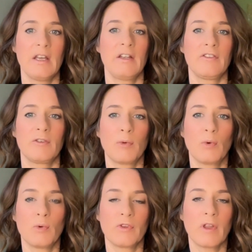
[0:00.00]
it
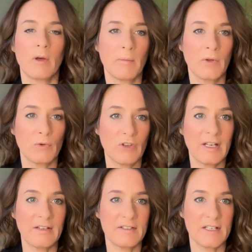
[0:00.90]
supports gut
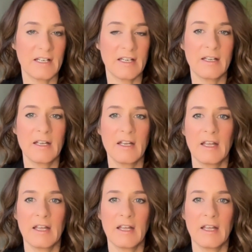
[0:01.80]
motility,